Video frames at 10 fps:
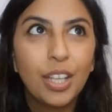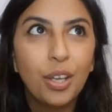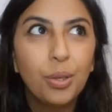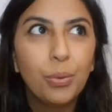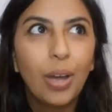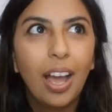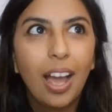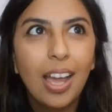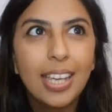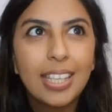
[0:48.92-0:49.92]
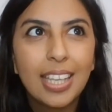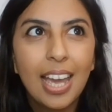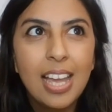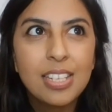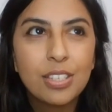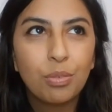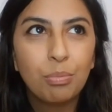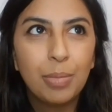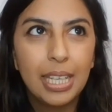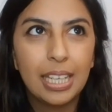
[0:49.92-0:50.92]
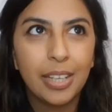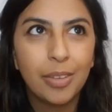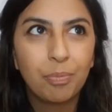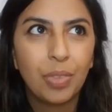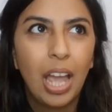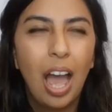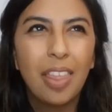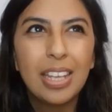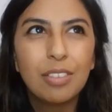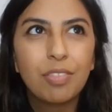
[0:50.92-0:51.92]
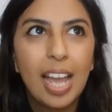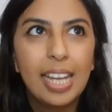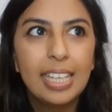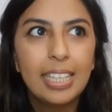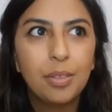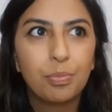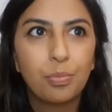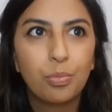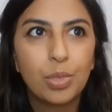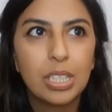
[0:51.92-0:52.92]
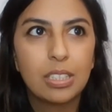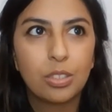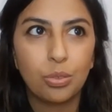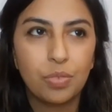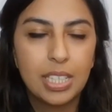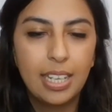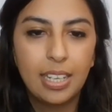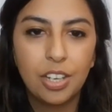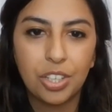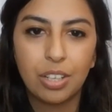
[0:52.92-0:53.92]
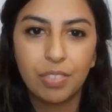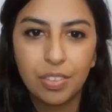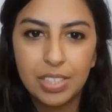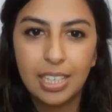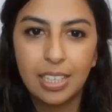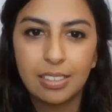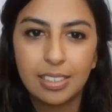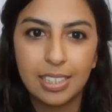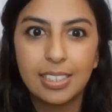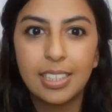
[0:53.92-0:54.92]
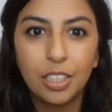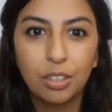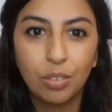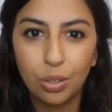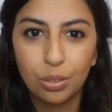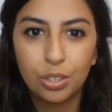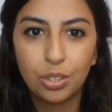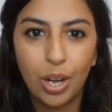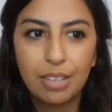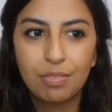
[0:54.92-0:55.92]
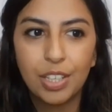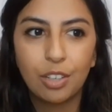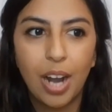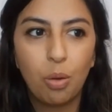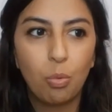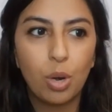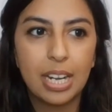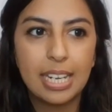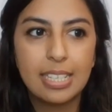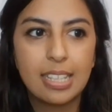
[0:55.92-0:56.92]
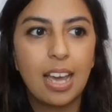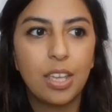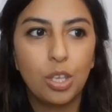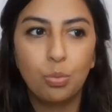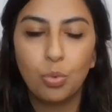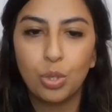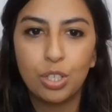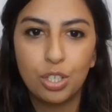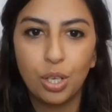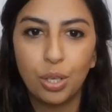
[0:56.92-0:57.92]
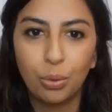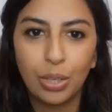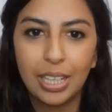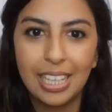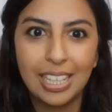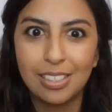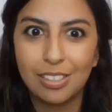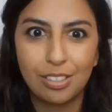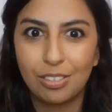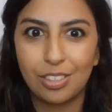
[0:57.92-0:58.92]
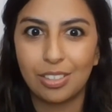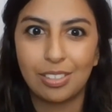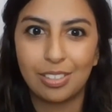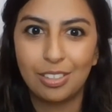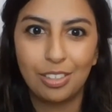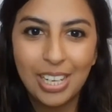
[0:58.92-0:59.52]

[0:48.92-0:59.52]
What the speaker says: So I guess for me, I think for any sort of teenager, 15, 16 year old, trying to figure out what it is that you want to do is just